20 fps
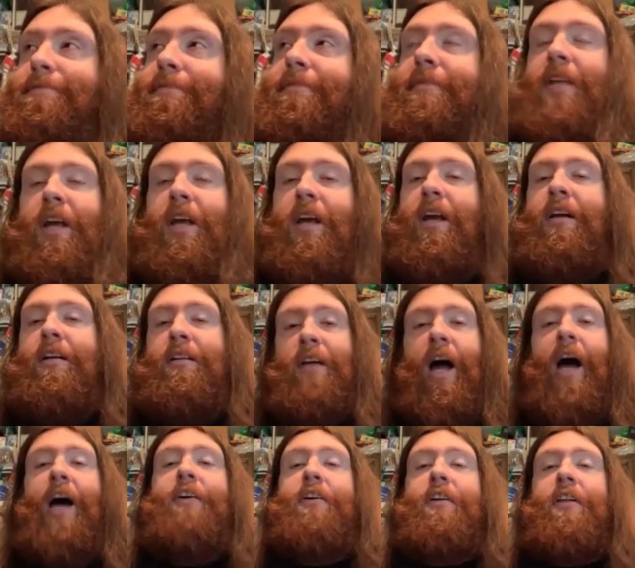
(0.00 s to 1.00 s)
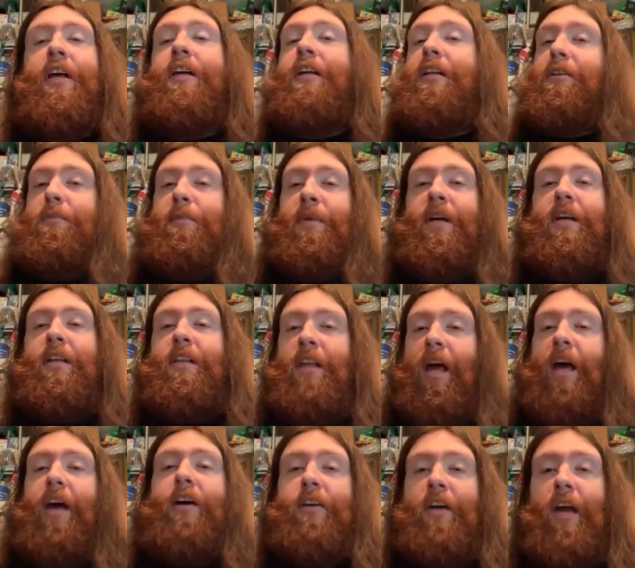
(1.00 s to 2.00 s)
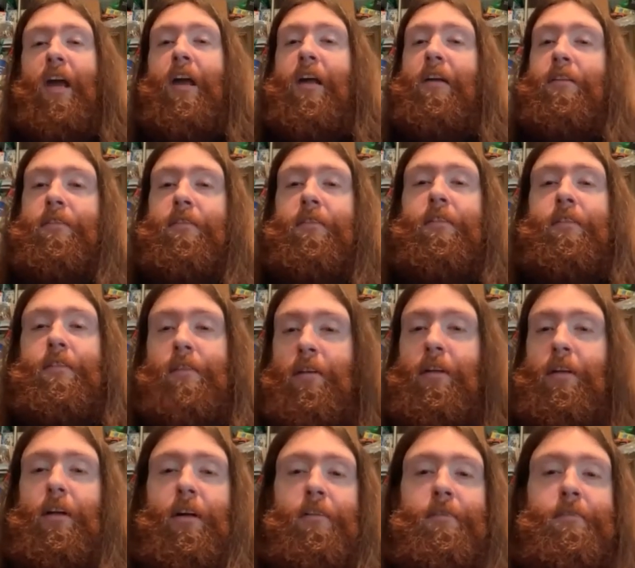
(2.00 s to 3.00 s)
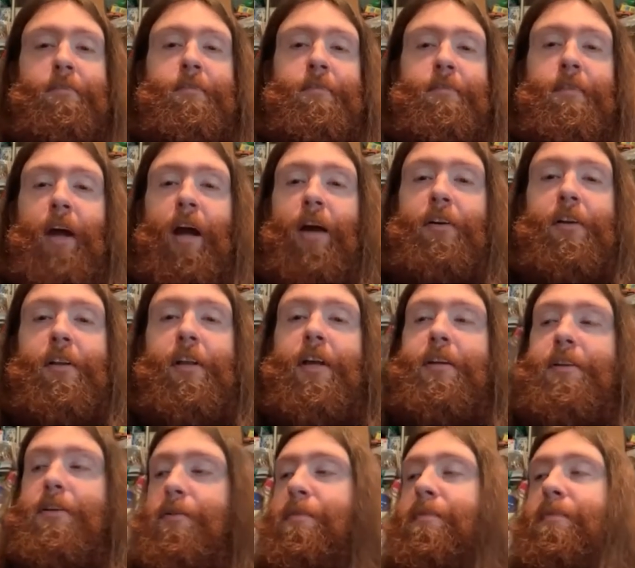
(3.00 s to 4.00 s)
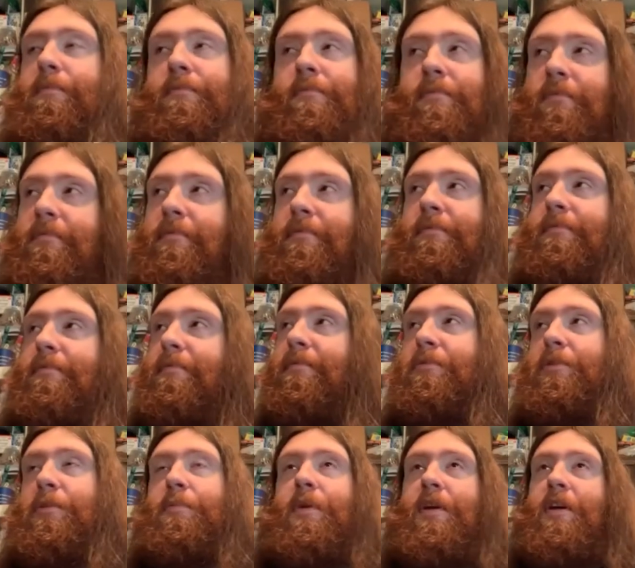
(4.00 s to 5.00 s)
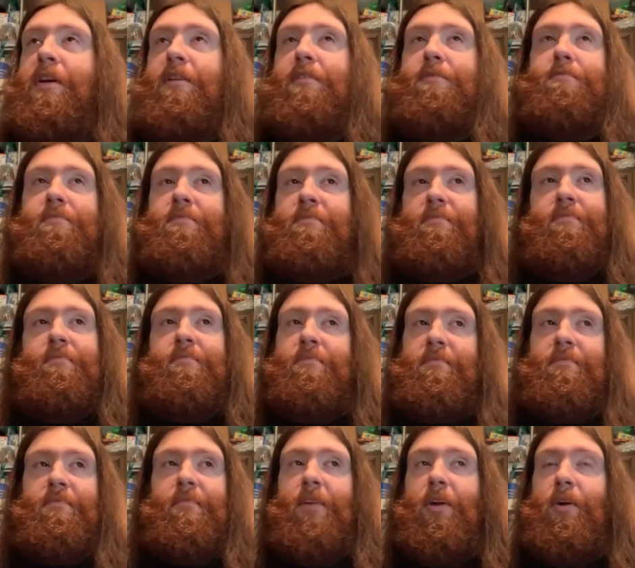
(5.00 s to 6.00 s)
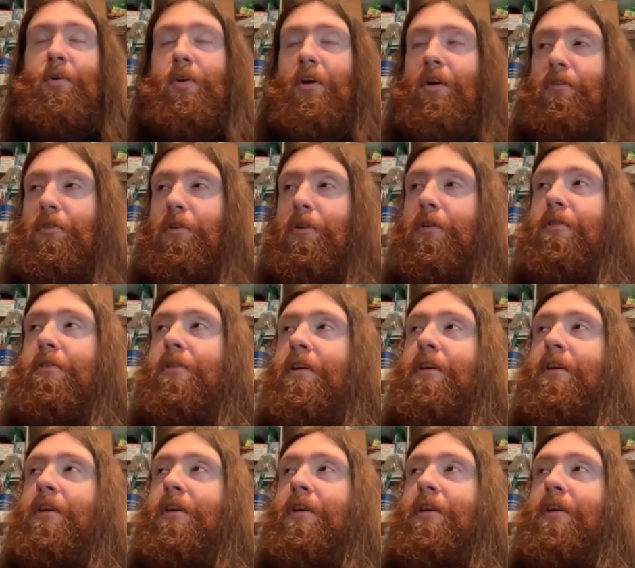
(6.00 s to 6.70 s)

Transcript: yeah, I relate to being the outcast, you know, I relate to to being whoever.